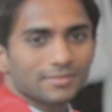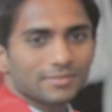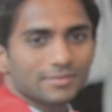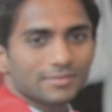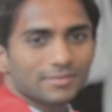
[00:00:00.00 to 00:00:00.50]

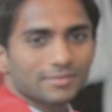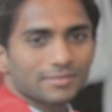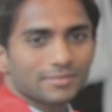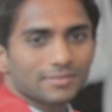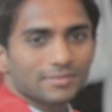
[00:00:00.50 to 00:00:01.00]

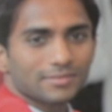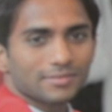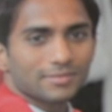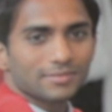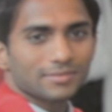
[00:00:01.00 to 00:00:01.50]

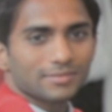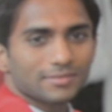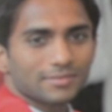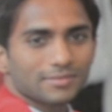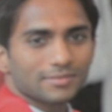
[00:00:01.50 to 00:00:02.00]

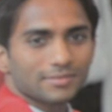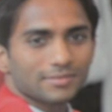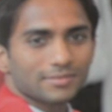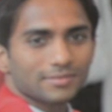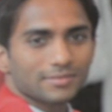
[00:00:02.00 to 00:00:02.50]

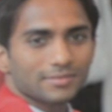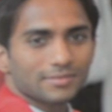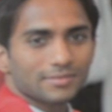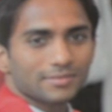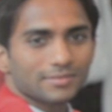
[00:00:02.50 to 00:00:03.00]

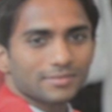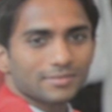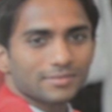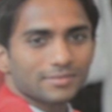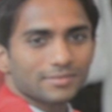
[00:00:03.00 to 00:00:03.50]

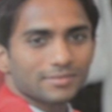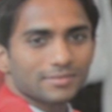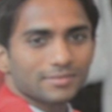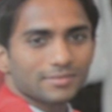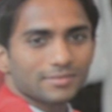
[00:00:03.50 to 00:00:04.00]

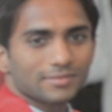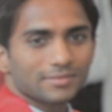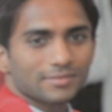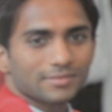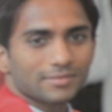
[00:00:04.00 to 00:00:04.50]

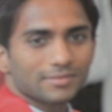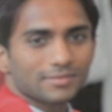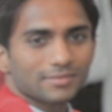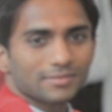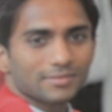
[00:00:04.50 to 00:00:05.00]

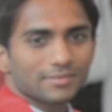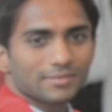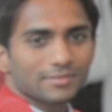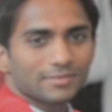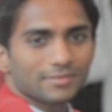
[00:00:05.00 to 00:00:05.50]

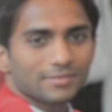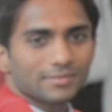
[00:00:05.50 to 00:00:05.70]
This person isn't speaking.